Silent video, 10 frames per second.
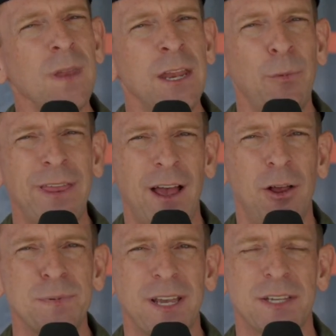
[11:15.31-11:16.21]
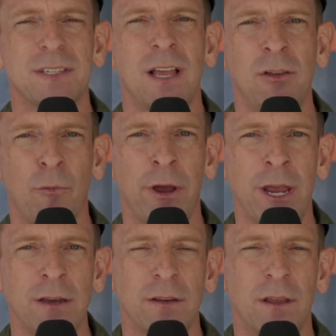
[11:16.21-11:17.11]
in a way that helps
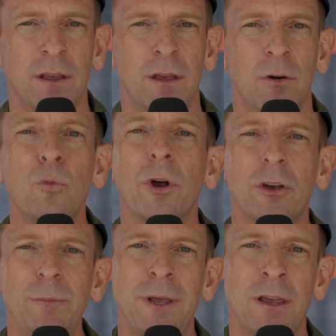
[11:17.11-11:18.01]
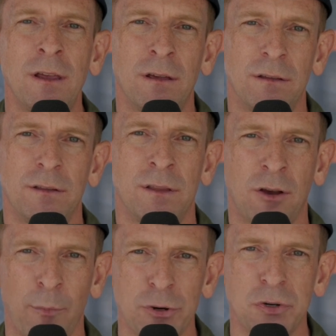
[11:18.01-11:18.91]
accelerate what could be the
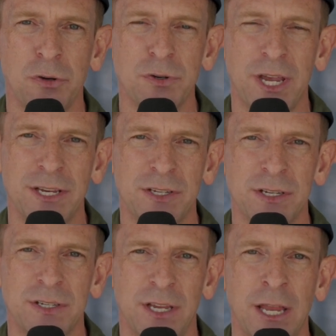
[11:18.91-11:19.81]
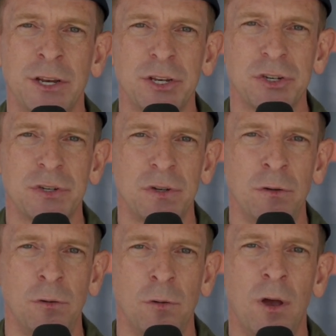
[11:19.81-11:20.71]
commercial use cases in addition
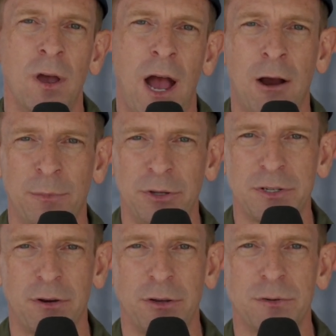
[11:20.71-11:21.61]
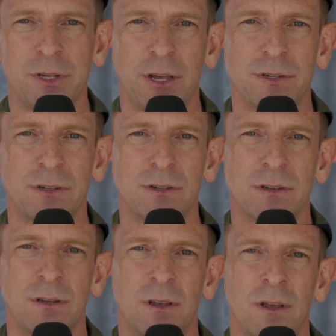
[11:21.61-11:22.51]
to our military use cases